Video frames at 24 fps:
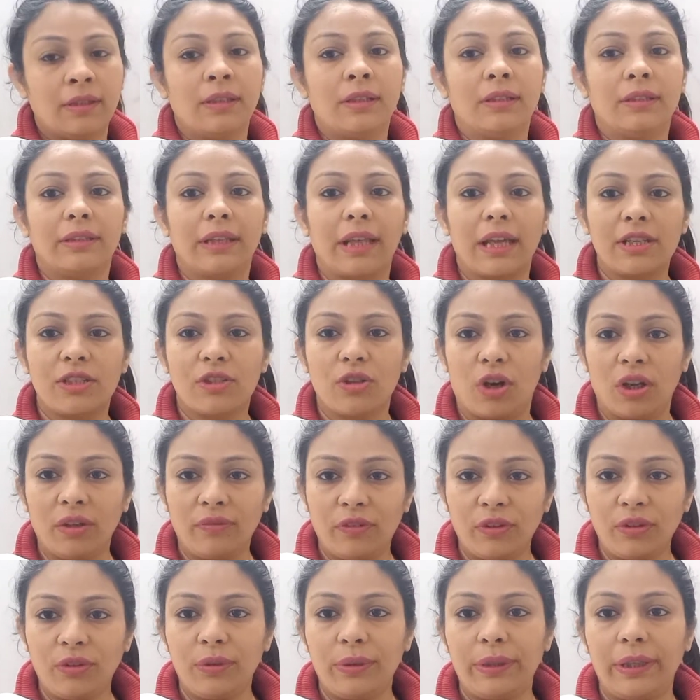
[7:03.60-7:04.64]
That's all
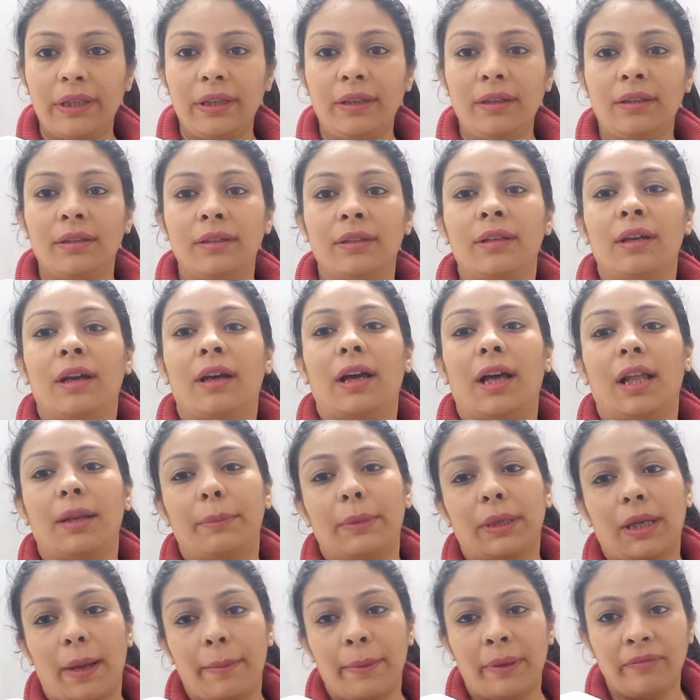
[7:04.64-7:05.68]
for today. I'll
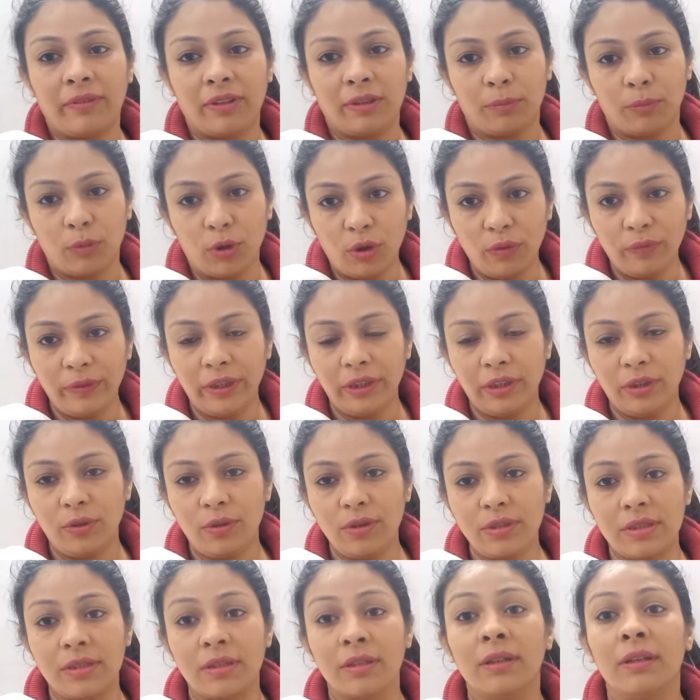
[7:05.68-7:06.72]
be coming with more
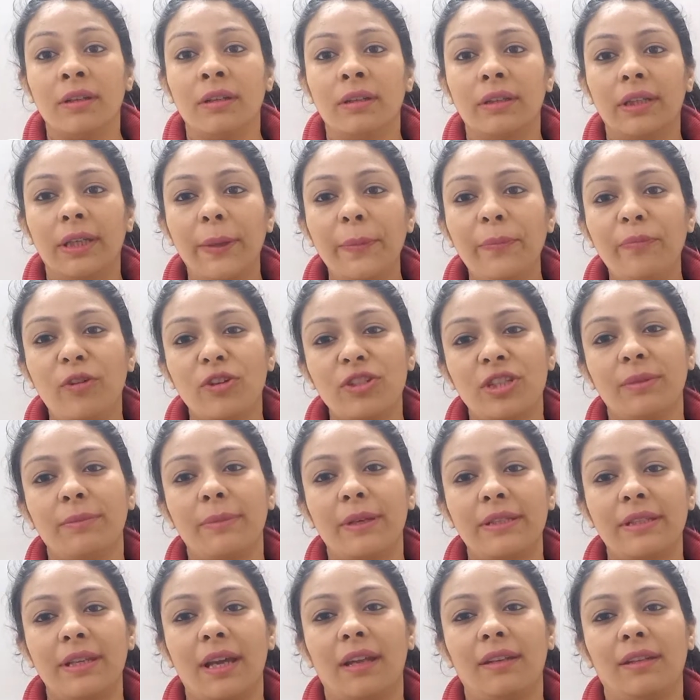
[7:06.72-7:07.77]
videos. Keep watching
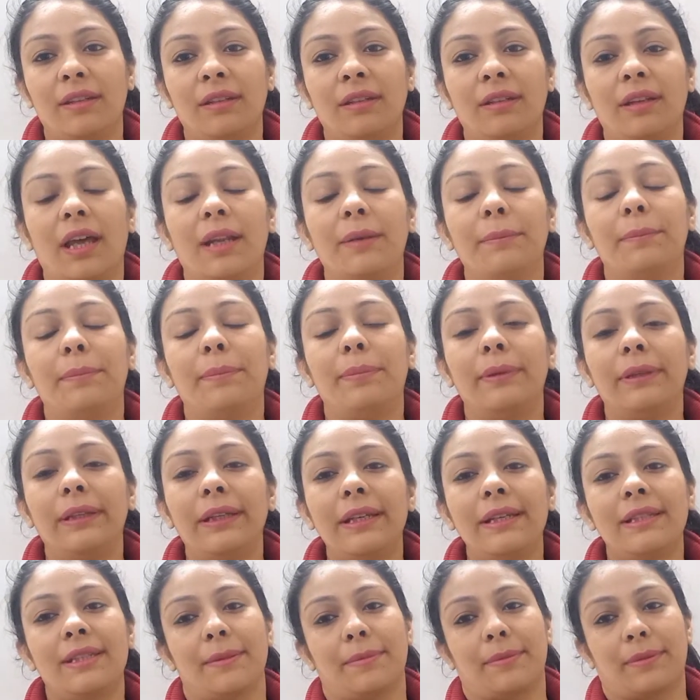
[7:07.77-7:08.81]
my channel and
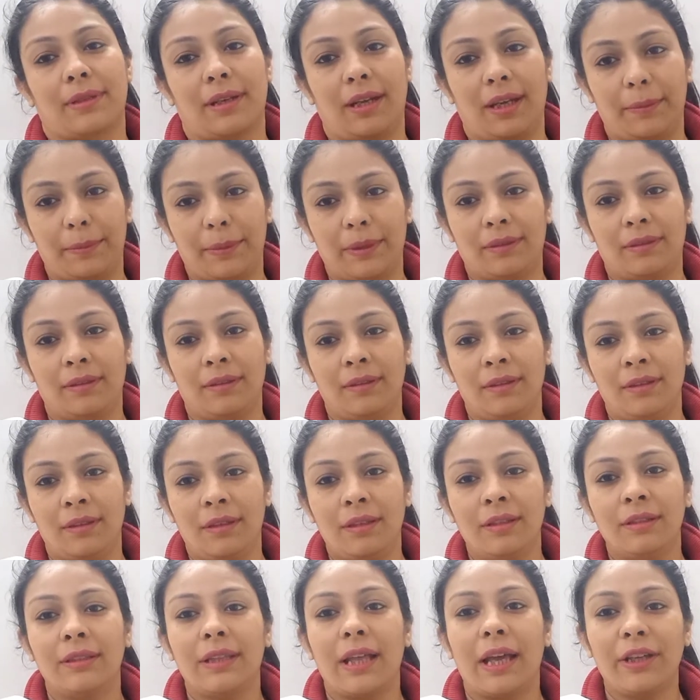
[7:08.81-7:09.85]
please subscribe.
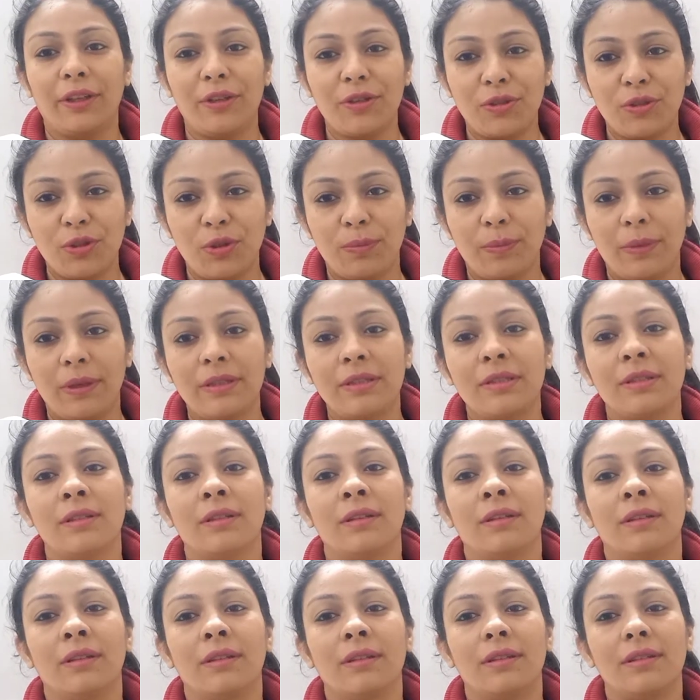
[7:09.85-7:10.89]
Thank you so much.
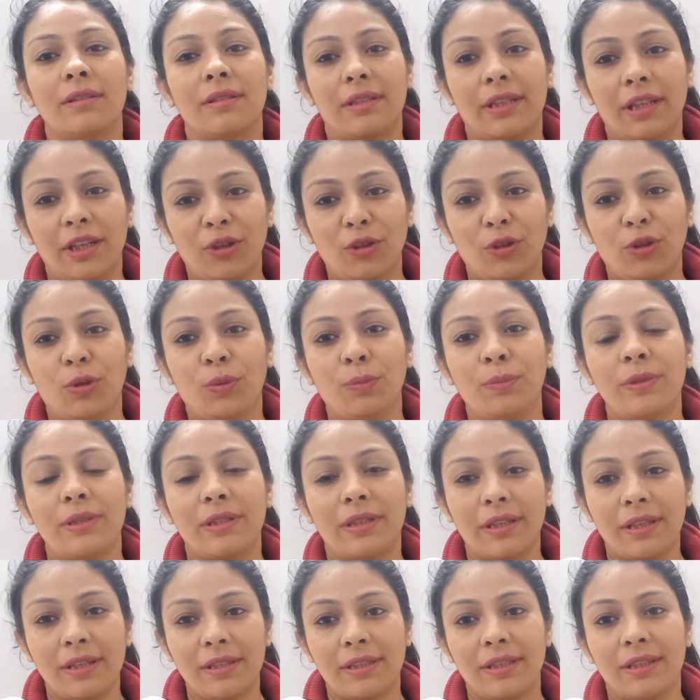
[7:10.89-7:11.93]
Stay home,
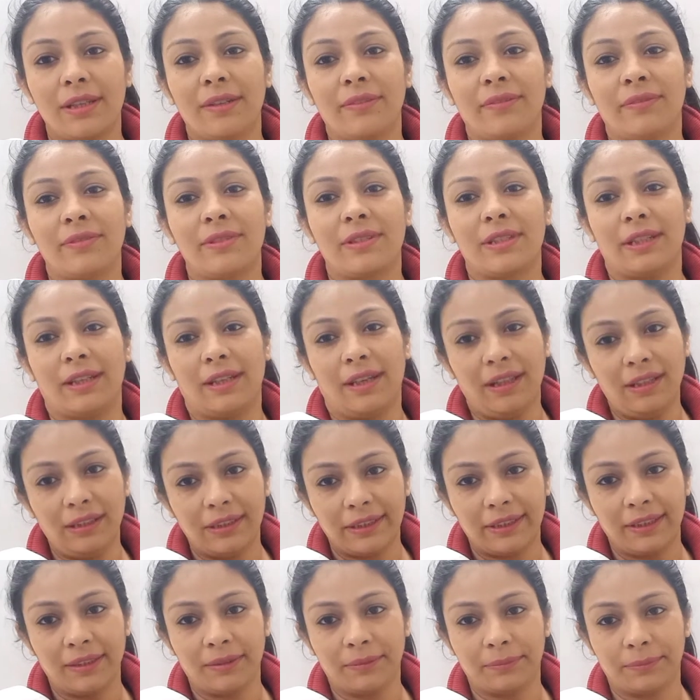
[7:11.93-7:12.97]
stay safe, stay
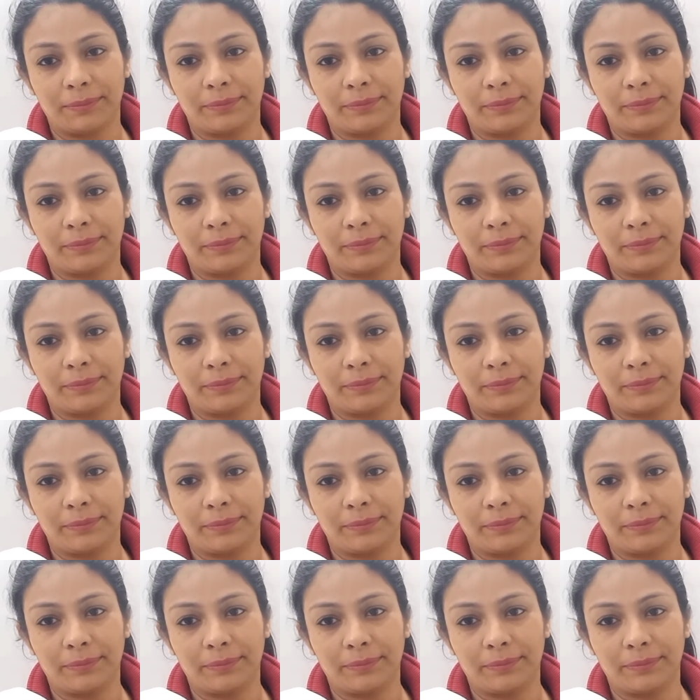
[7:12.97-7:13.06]
healthy.